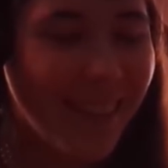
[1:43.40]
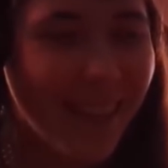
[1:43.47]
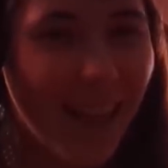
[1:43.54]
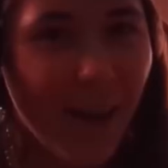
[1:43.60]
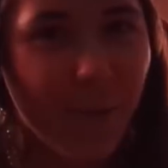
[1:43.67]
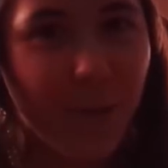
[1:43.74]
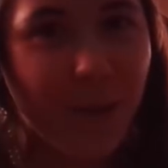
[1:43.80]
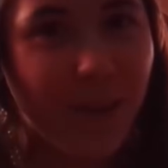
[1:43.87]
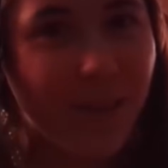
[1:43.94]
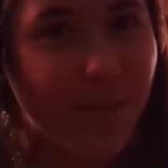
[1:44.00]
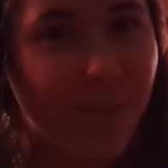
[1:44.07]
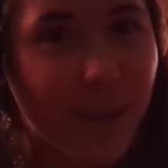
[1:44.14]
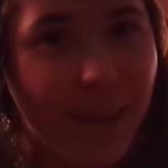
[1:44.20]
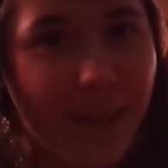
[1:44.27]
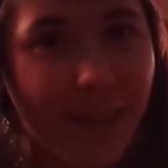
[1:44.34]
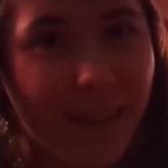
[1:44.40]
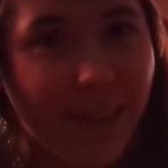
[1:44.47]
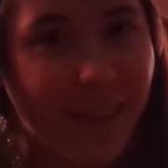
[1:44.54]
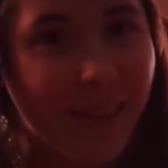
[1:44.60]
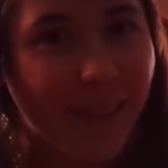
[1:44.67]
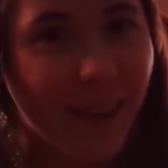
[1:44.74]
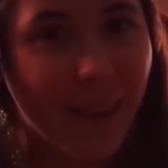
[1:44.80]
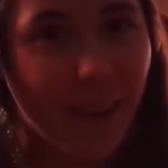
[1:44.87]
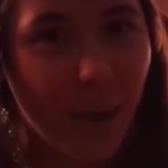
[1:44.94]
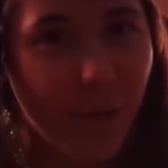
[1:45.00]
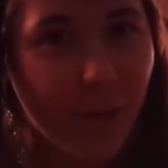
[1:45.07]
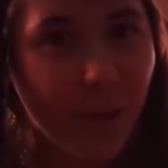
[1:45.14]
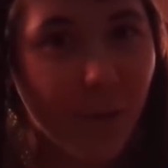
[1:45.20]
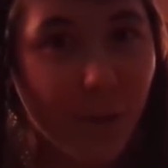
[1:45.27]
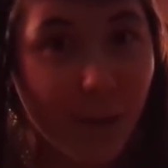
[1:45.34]
that wouldn't be a
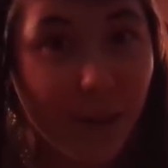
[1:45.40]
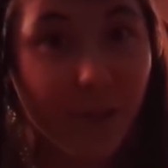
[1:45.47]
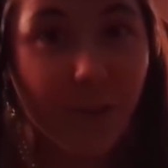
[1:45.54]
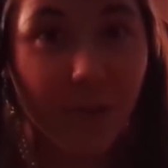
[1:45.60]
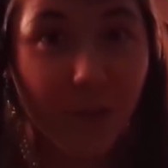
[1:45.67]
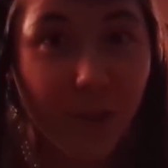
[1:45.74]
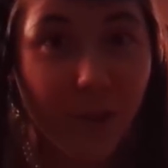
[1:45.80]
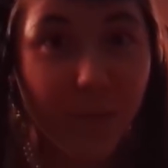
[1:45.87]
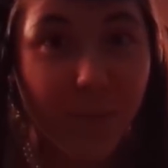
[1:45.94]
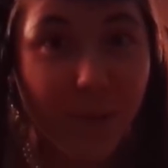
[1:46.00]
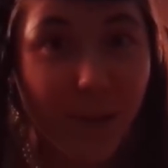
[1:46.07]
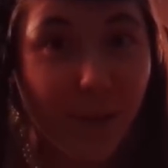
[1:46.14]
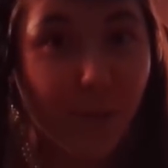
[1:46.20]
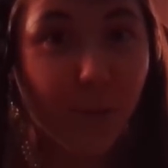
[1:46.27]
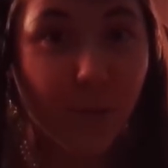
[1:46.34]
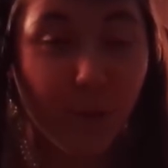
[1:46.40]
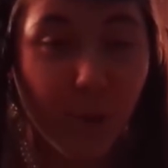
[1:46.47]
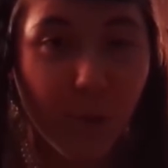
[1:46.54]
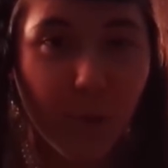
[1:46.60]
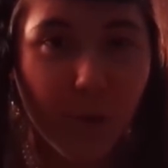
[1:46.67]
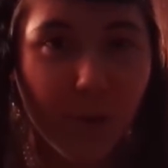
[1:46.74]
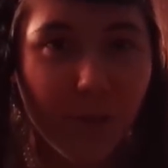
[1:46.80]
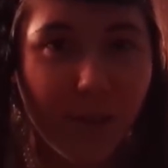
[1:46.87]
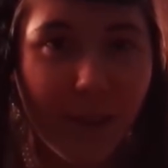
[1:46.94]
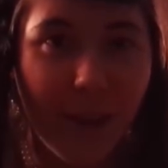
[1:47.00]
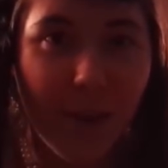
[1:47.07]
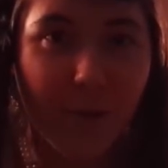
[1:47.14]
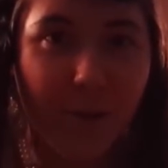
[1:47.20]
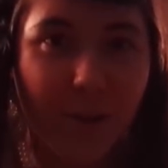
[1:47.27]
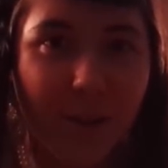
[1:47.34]
loving relationship if your first
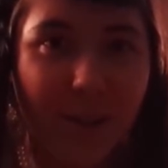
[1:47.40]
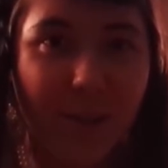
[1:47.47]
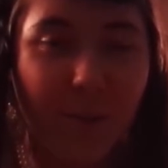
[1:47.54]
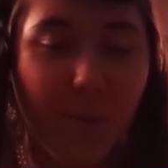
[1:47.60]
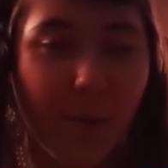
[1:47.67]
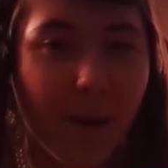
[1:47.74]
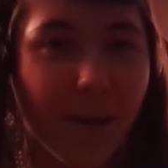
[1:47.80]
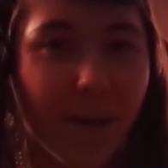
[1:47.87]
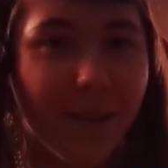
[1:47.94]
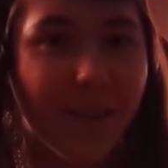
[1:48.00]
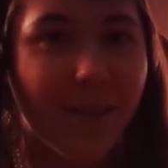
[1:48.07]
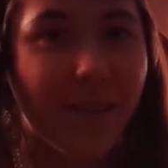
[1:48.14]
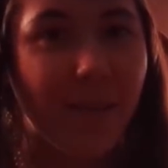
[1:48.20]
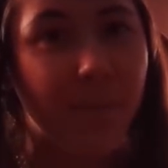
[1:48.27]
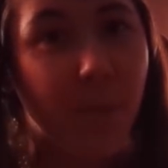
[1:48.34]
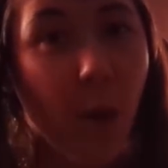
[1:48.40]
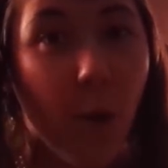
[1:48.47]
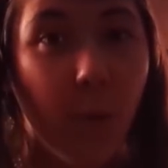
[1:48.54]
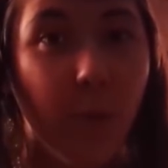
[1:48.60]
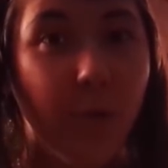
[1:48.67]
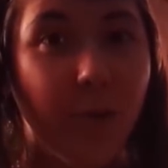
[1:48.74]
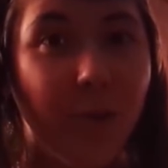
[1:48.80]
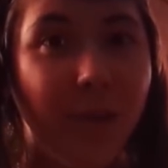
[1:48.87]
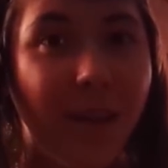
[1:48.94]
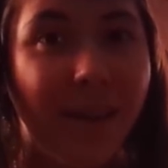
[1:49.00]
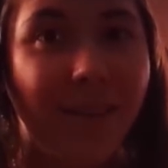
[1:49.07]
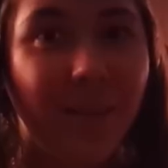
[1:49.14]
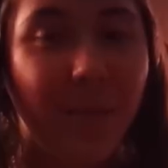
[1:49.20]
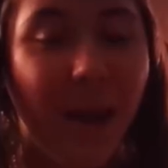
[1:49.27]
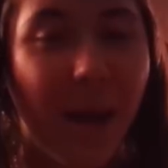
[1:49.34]
encounter was, would you like
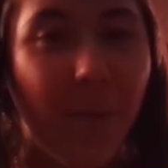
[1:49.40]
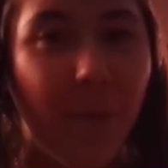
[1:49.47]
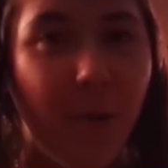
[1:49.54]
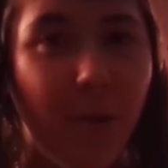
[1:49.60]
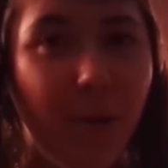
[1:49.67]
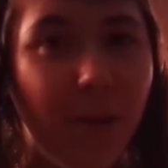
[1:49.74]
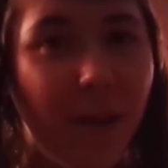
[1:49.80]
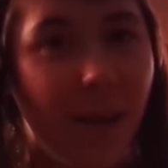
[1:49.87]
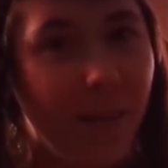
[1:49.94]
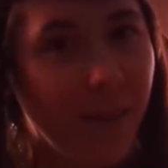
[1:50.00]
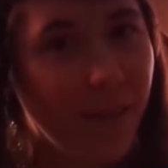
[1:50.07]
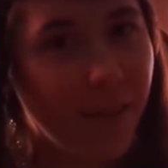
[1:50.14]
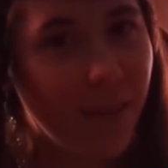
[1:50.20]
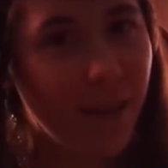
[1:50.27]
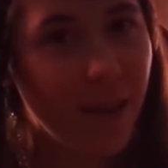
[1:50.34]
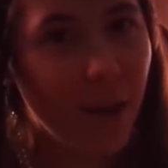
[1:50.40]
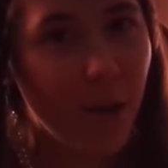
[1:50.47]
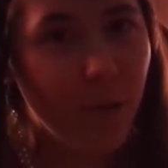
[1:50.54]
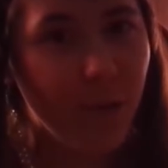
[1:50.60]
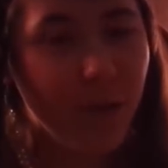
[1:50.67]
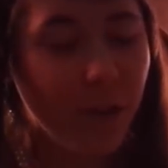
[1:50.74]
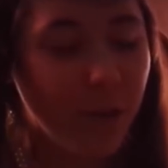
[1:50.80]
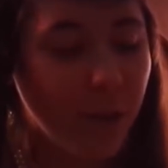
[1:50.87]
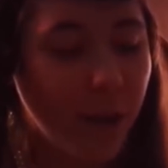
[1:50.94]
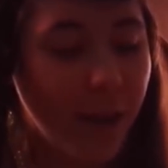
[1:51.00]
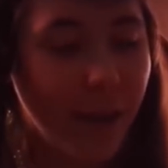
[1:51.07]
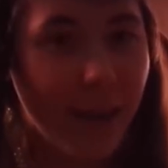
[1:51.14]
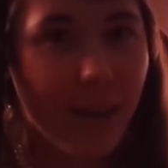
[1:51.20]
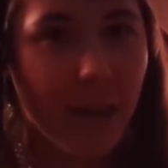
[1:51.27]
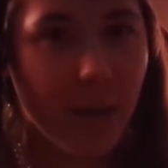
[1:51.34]
some apple? And they say no, and you're
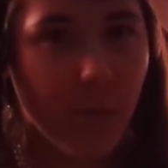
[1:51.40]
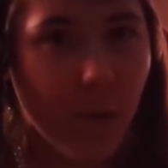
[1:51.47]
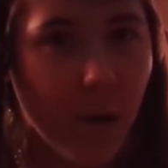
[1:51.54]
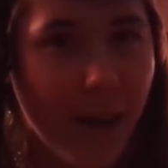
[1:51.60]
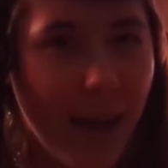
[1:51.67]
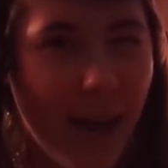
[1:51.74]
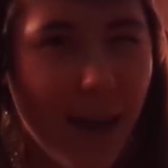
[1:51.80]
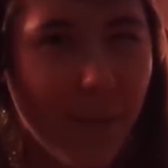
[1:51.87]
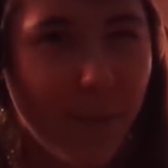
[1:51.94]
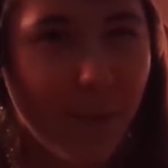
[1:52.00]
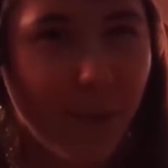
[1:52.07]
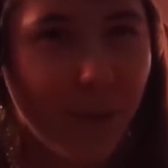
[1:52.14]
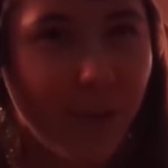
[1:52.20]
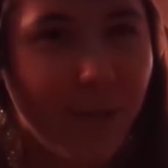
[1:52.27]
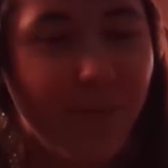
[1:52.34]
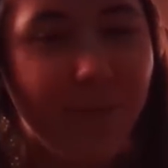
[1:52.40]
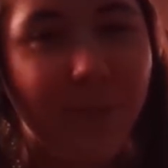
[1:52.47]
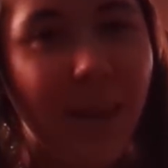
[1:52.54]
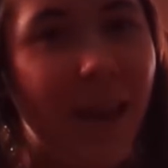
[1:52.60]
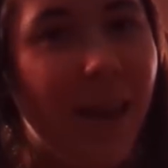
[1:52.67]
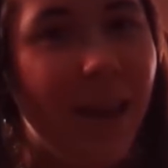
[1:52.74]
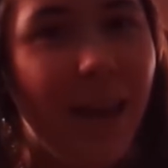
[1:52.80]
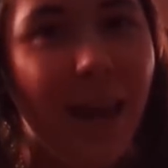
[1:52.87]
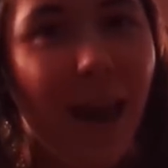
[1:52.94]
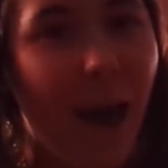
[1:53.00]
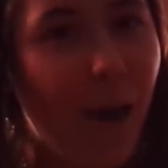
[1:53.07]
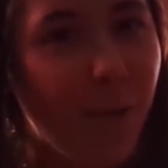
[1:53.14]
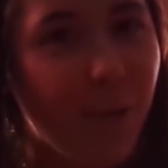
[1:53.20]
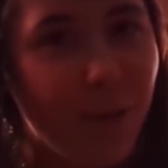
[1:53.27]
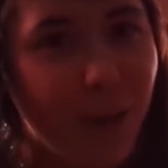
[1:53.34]
like, eat my apple.
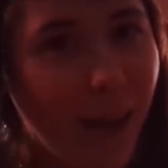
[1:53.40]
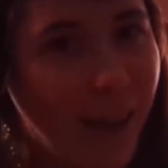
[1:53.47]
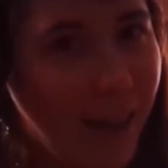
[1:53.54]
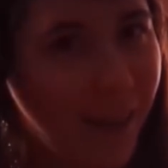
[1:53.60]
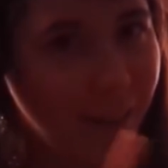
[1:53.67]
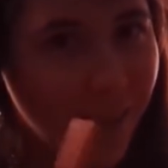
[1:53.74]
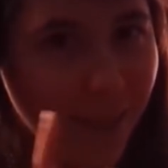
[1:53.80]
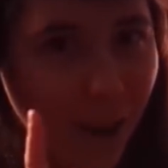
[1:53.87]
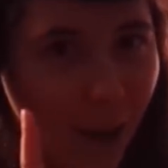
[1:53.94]
Aphrodite does